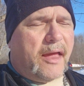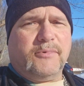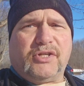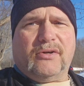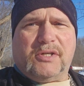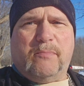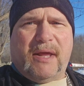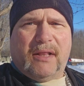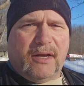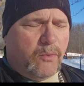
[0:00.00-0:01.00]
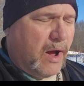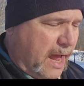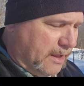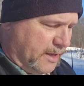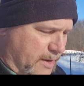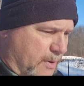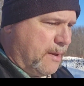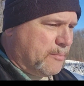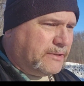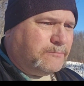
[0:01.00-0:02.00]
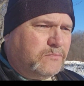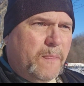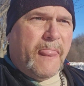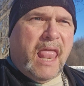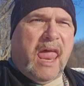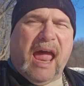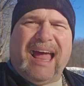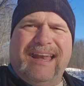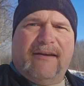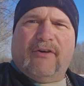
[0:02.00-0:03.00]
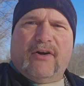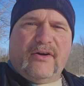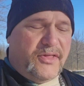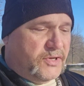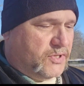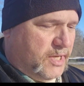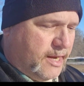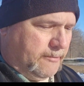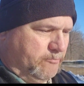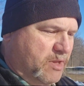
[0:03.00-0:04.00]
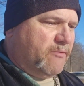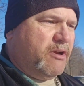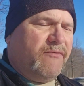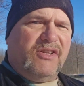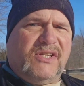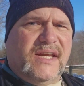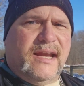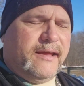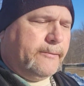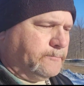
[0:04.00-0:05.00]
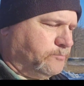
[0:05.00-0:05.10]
sure it's been a little while anyway, but I'd never heard of this thing, never even seen it.